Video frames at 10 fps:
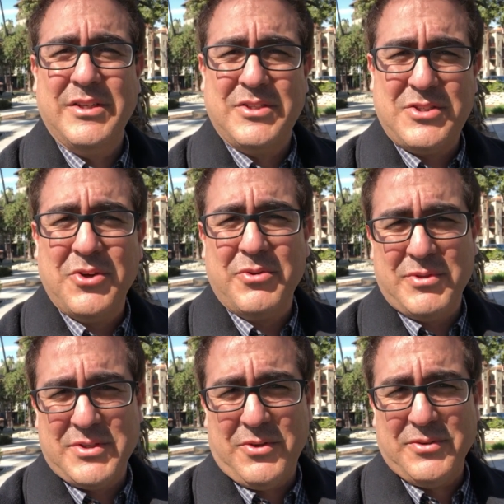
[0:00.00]
to show the
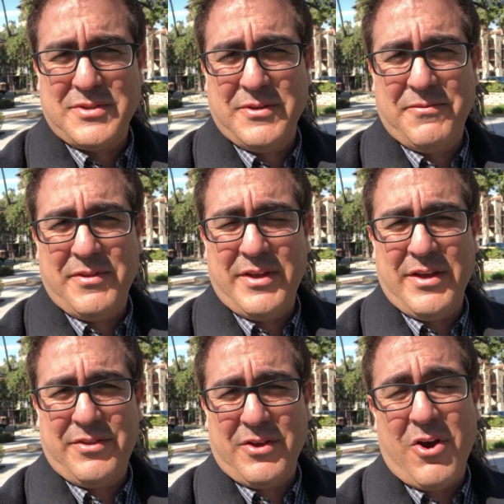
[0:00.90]
results of
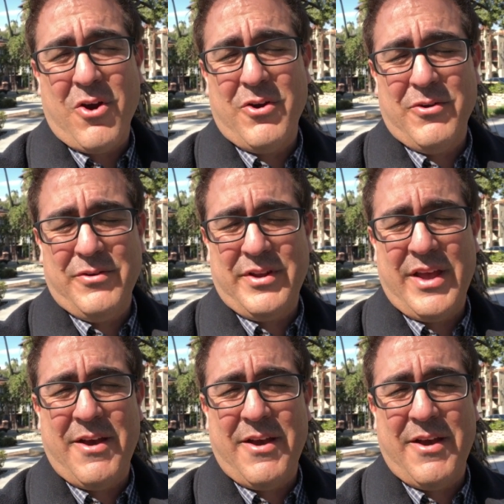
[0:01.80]
the hard-earned